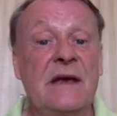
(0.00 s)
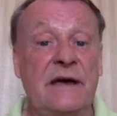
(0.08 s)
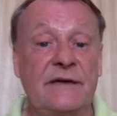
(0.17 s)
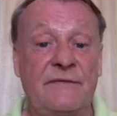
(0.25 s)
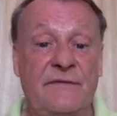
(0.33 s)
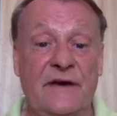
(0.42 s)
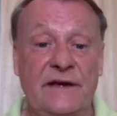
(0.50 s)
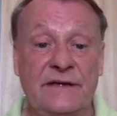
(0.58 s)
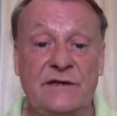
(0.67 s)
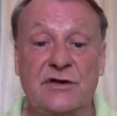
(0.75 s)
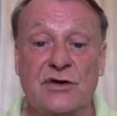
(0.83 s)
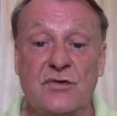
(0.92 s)
and a fine
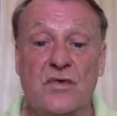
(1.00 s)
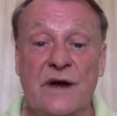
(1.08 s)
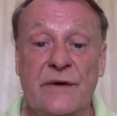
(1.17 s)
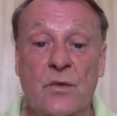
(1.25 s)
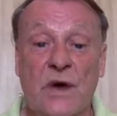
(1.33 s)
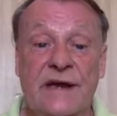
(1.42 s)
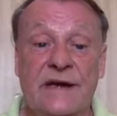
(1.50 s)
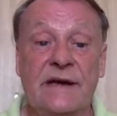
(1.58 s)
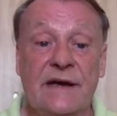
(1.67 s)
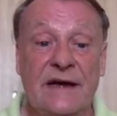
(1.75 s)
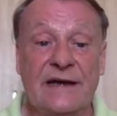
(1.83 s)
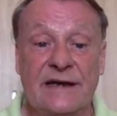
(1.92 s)
2-1 win
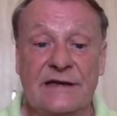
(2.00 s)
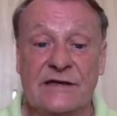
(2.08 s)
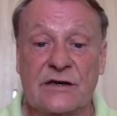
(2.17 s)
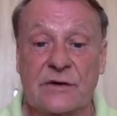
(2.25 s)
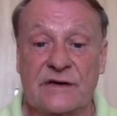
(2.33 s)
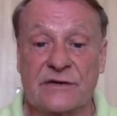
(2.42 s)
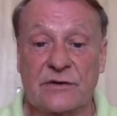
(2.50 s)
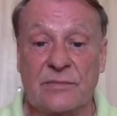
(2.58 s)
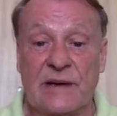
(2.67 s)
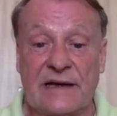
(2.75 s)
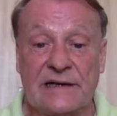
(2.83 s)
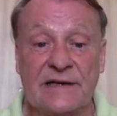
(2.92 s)
against Crystal
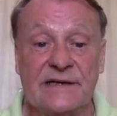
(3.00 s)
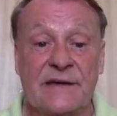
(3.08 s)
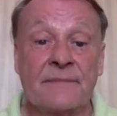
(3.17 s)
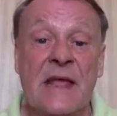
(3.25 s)
Palace.